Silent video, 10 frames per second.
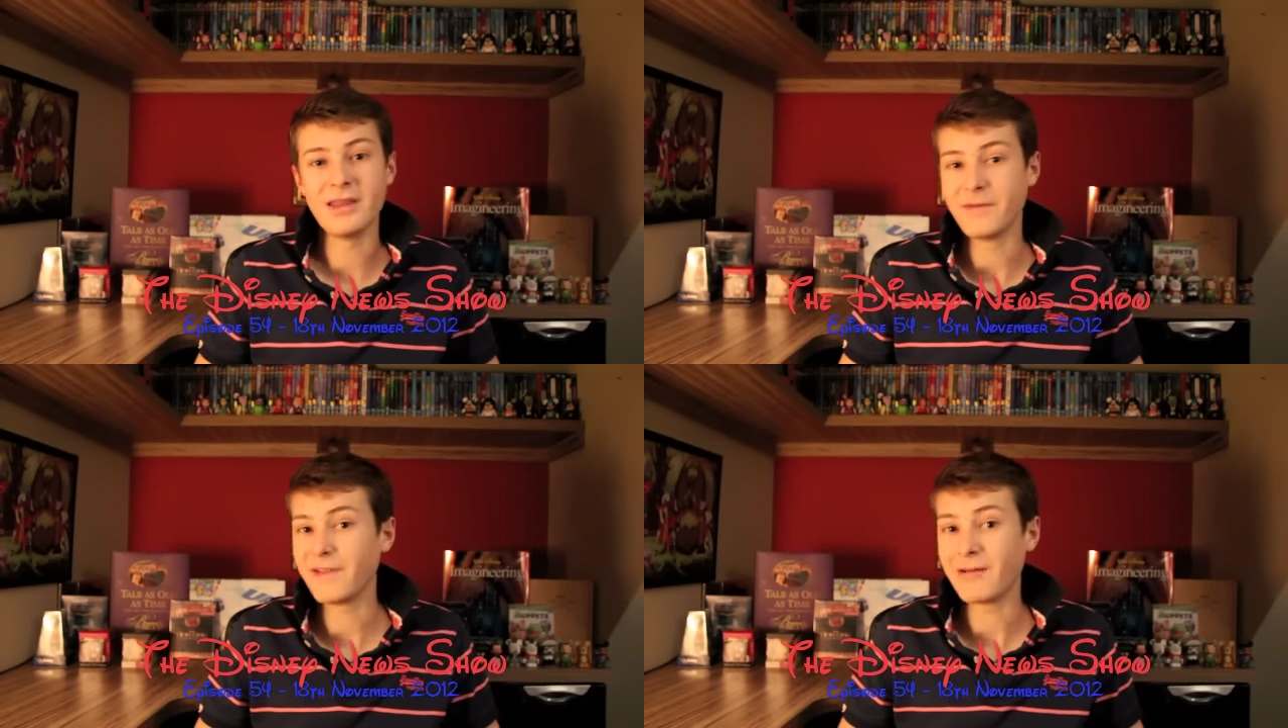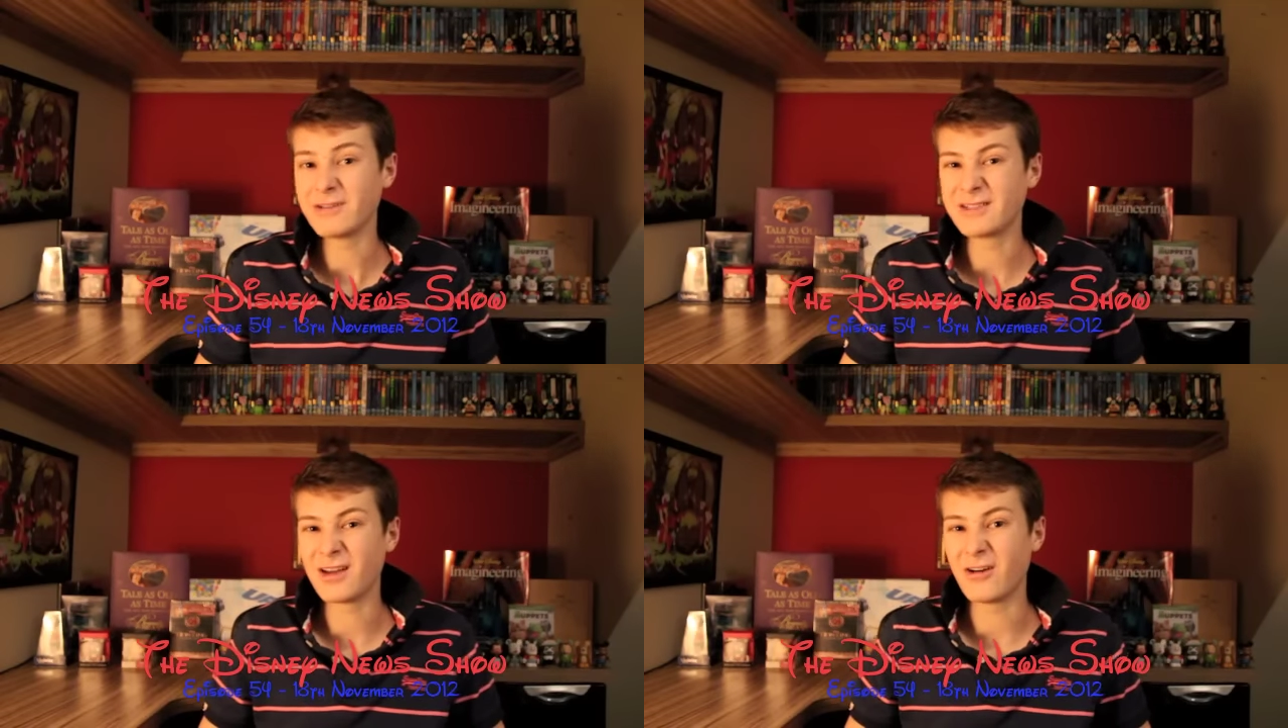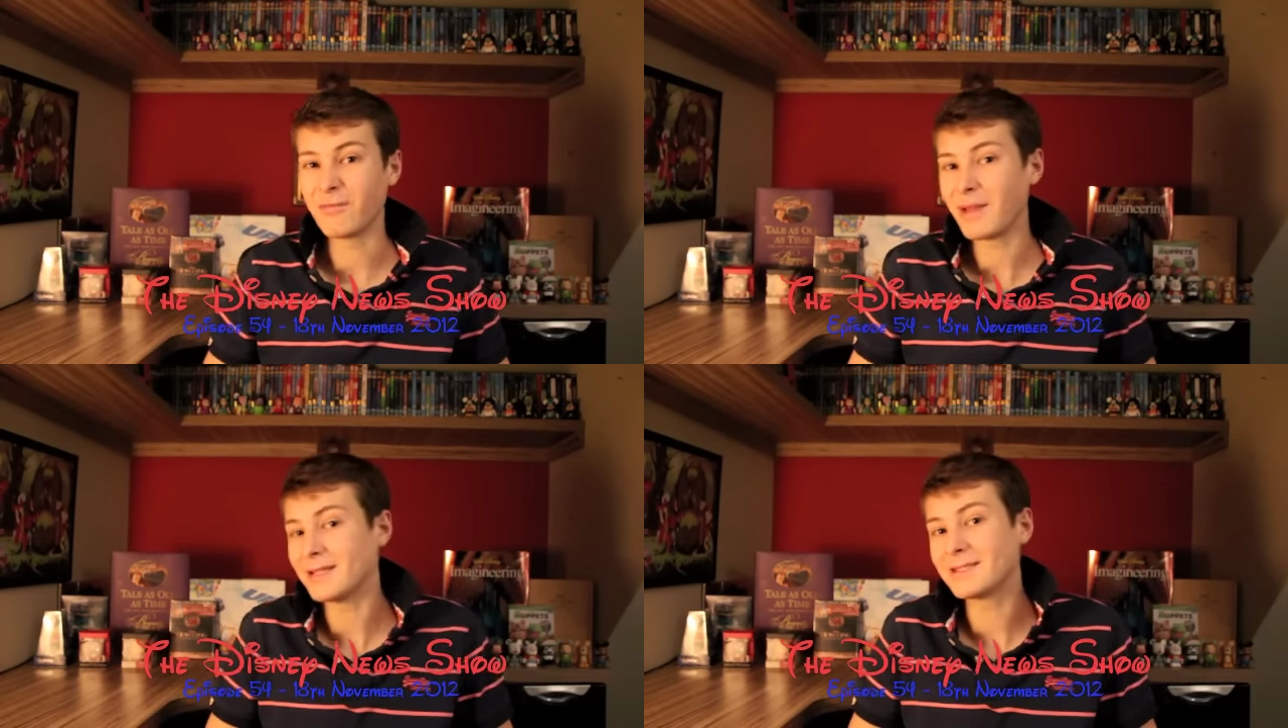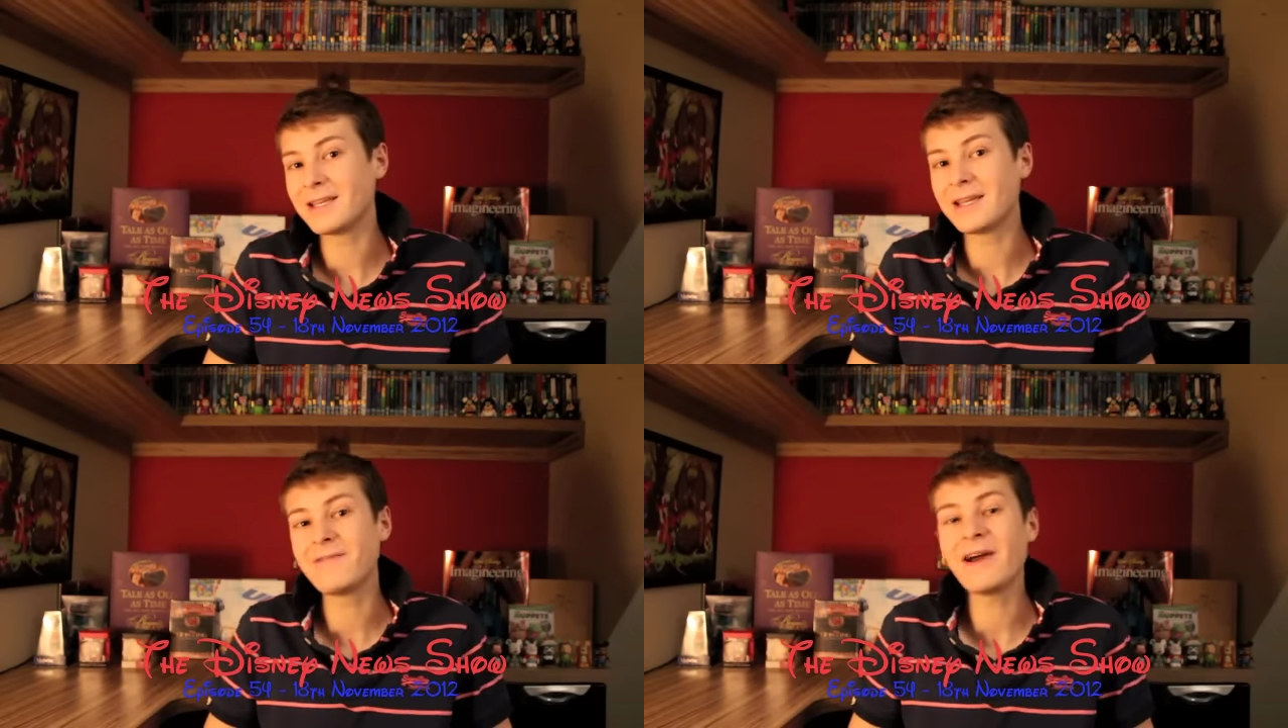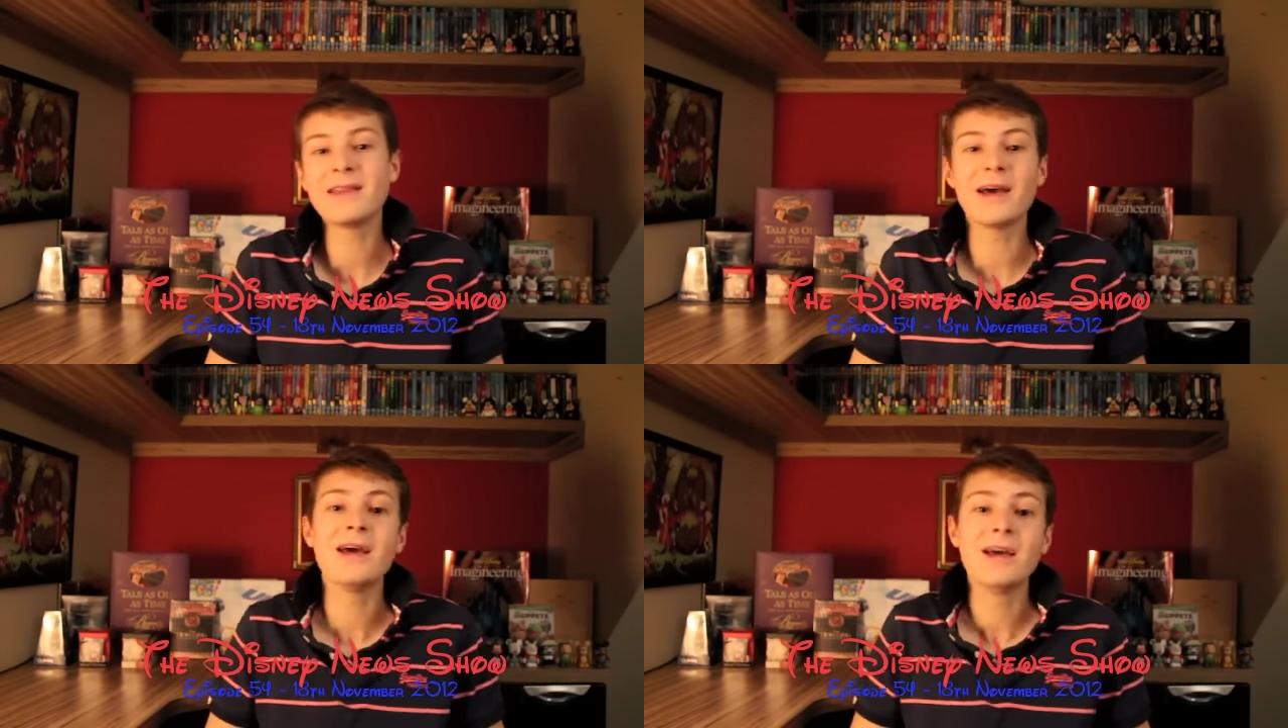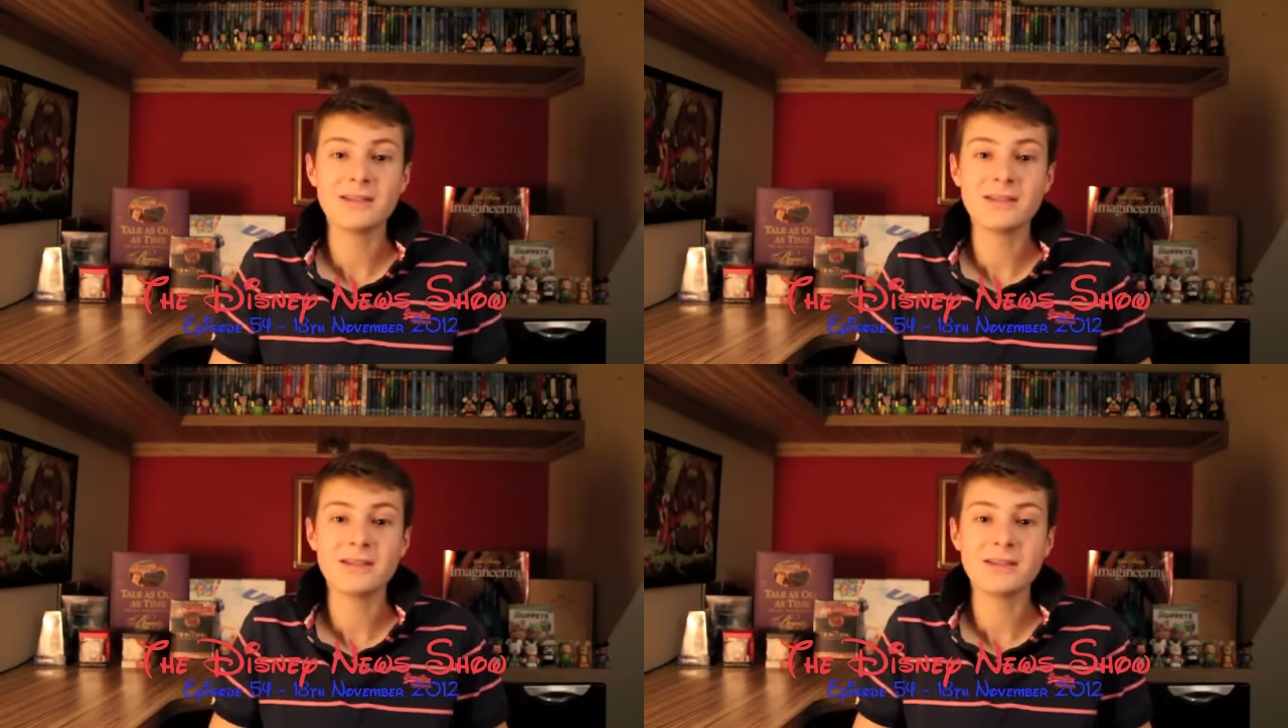and the flowers of plants that you're going to find there.